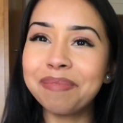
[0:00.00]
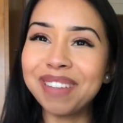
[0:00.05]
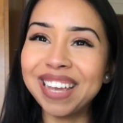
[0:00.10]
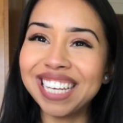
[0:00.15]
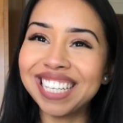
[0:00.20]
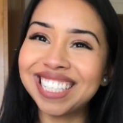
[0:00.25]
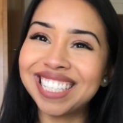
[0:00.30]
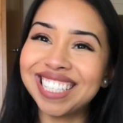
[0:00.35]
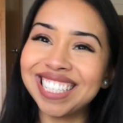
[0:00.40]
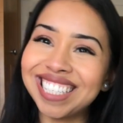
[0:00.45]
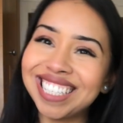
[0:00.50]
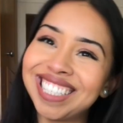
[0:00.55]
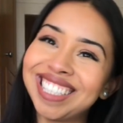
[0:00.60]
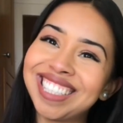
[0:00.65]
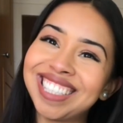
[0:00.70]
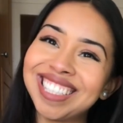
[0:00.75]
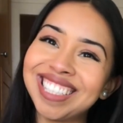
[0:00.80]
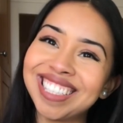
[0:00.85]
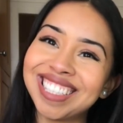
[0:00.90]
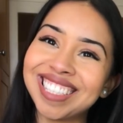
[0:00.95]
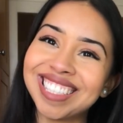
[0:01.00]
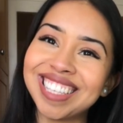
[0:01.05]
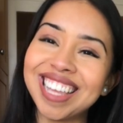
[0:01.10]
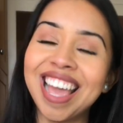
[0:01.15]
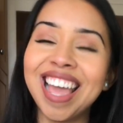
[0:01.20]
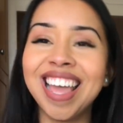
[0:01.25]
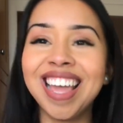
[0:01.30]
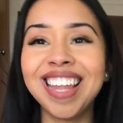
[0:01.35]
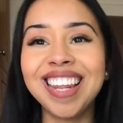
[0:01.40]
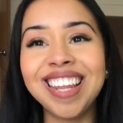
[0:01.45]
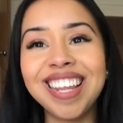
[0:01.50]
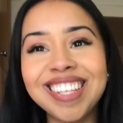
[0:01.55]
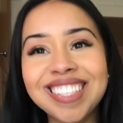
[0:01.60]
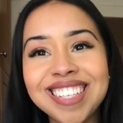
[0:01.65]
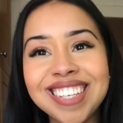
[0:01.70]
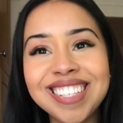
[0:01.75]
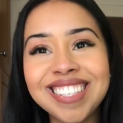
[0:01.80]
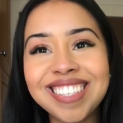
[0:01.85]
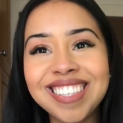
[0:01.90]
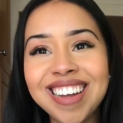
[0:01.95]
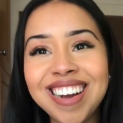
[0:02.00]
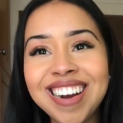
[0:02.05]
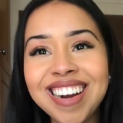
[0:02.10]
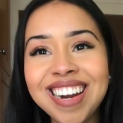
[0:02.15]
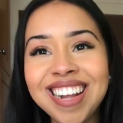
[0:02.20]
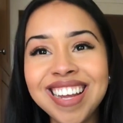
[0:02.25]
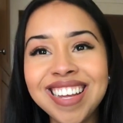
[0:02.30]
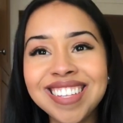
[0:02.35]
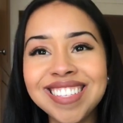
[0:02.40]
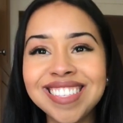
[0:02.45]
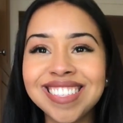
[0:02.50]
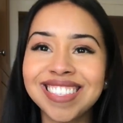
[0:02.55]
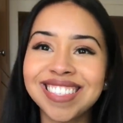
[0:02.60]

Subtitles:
mix. Let's get started.